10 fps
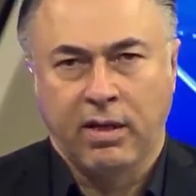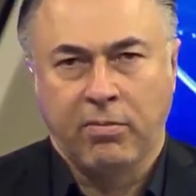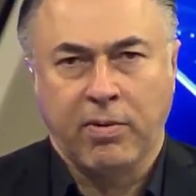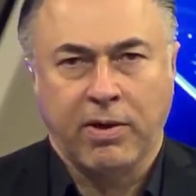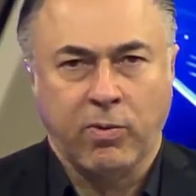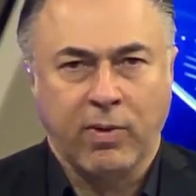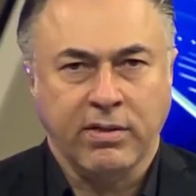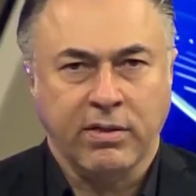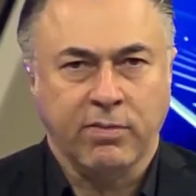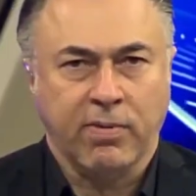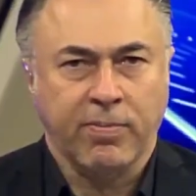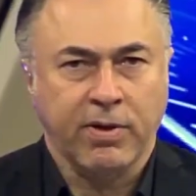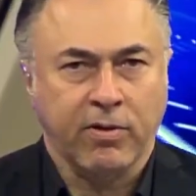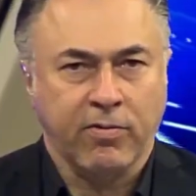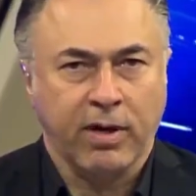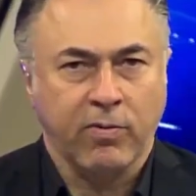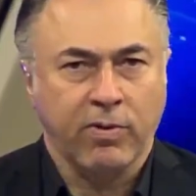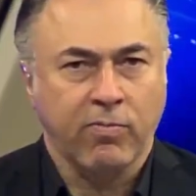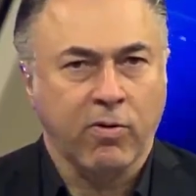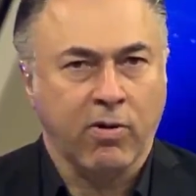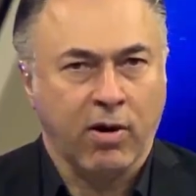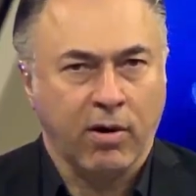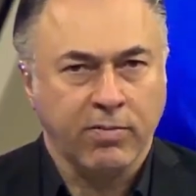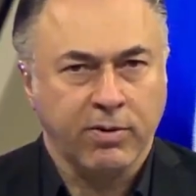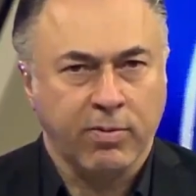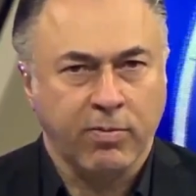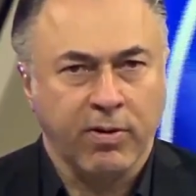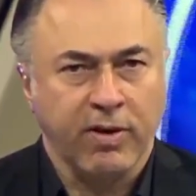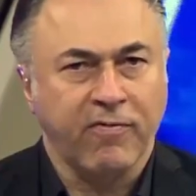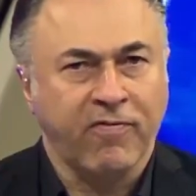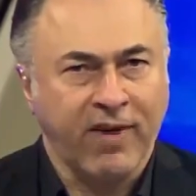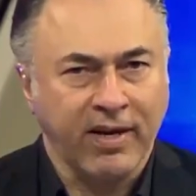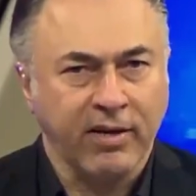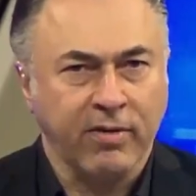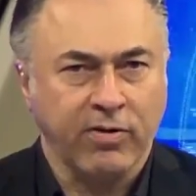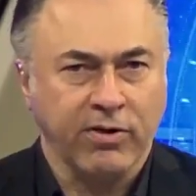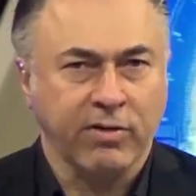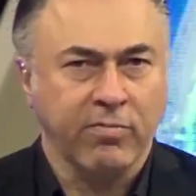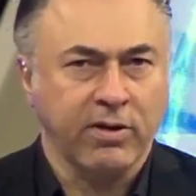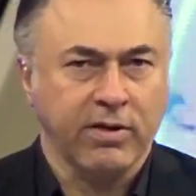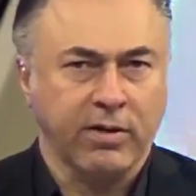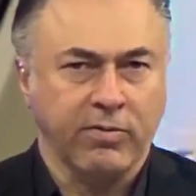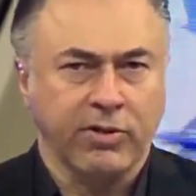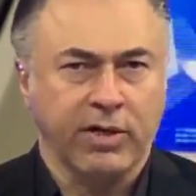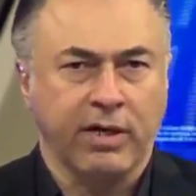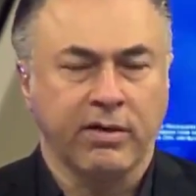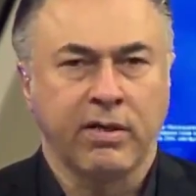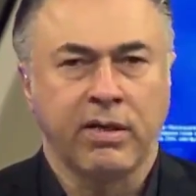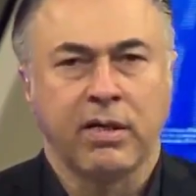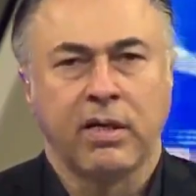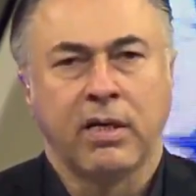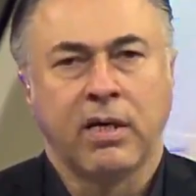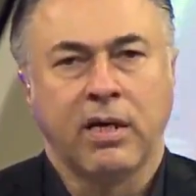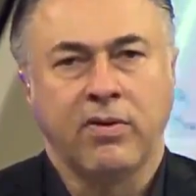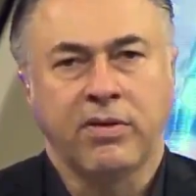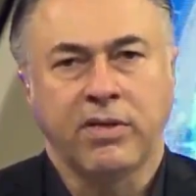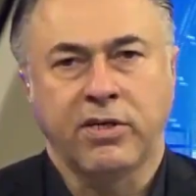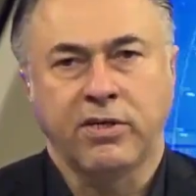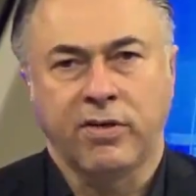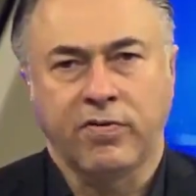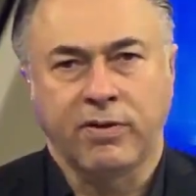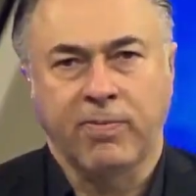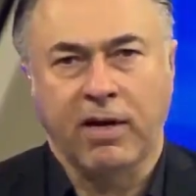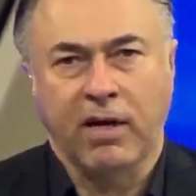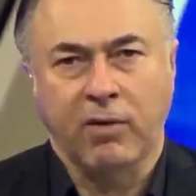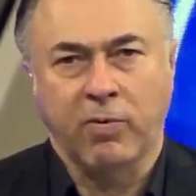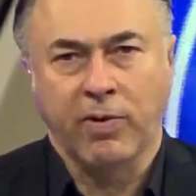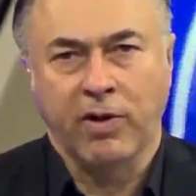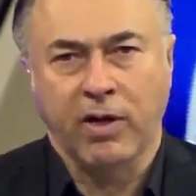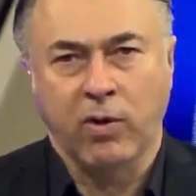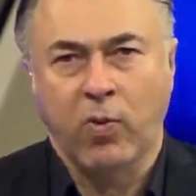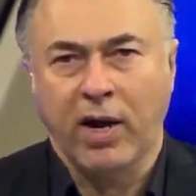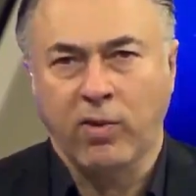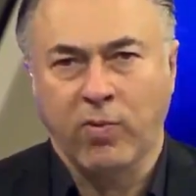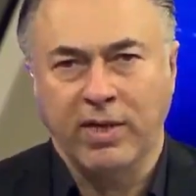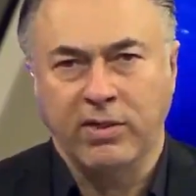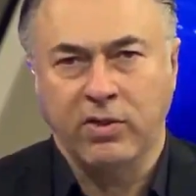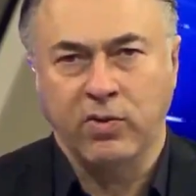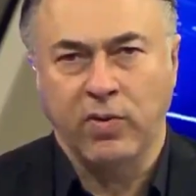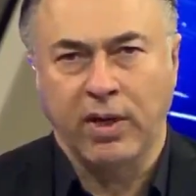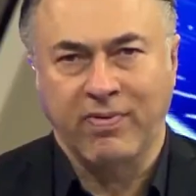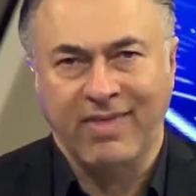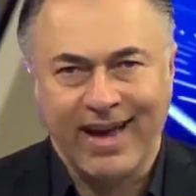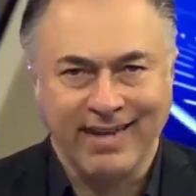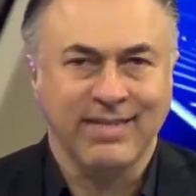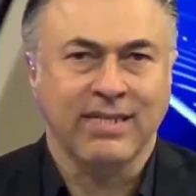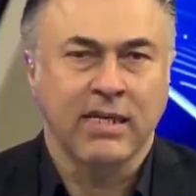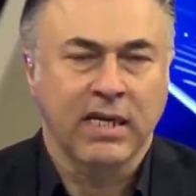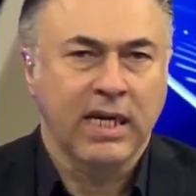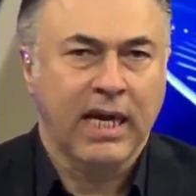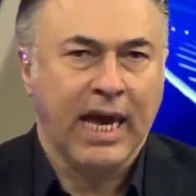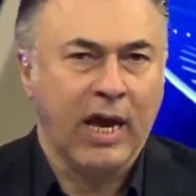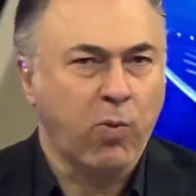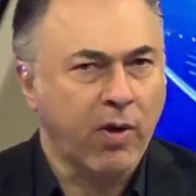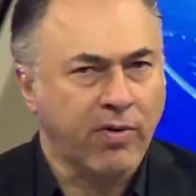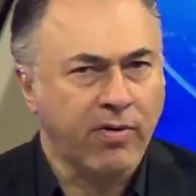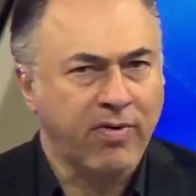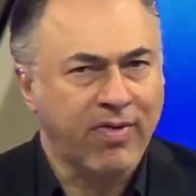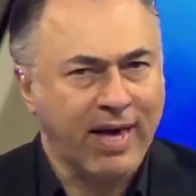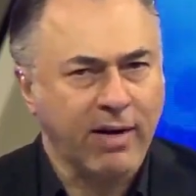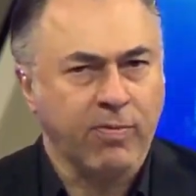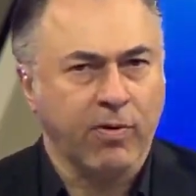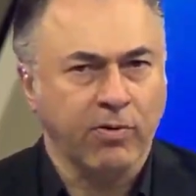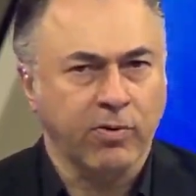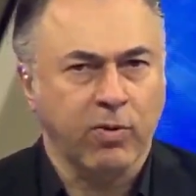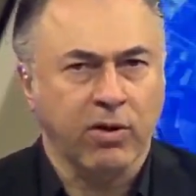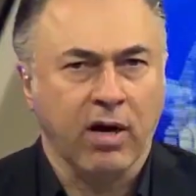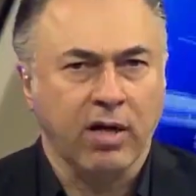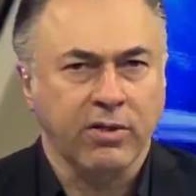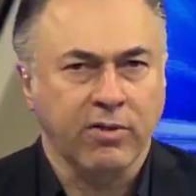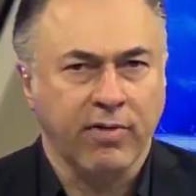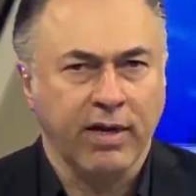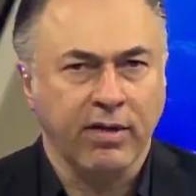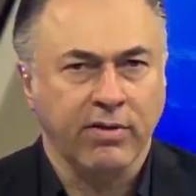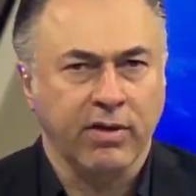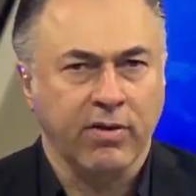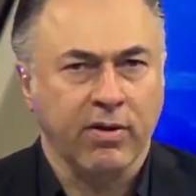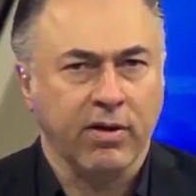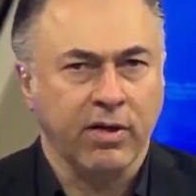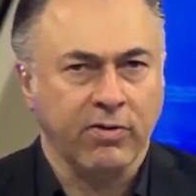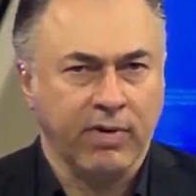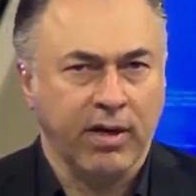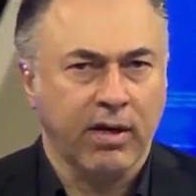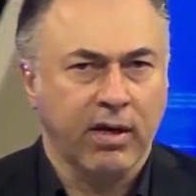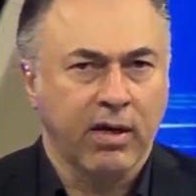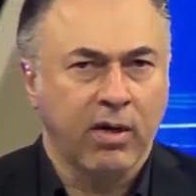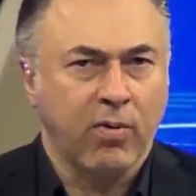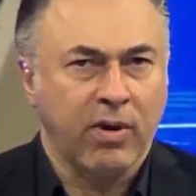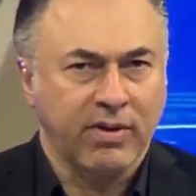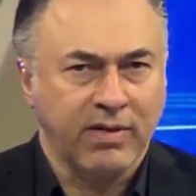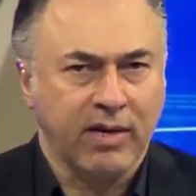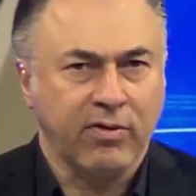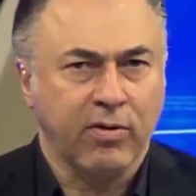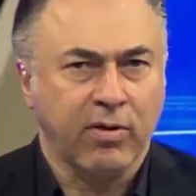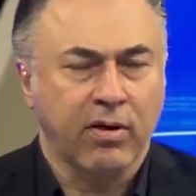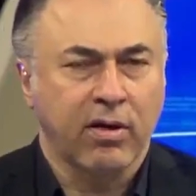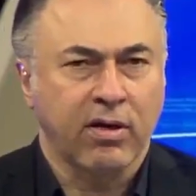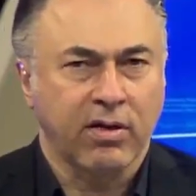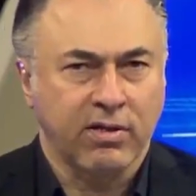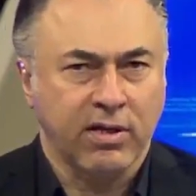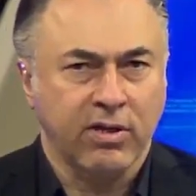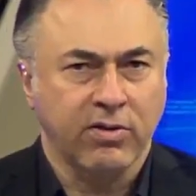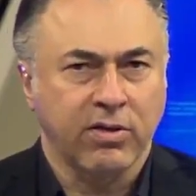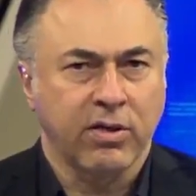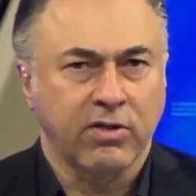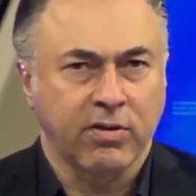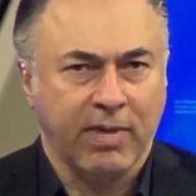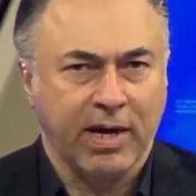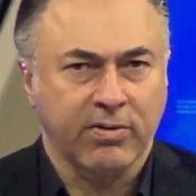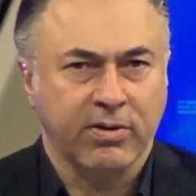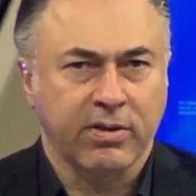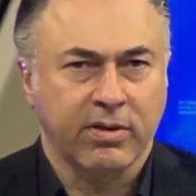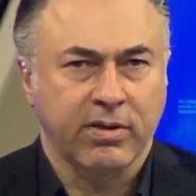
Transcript: Meanwhile, the West is pumping Ukraine with more arms, promoting fighting the Russian military machine. In this edition of The Spotlight, we will look at why the West is doing that and whether that approach will cost Ukrainians their country while the death toll continues to mount.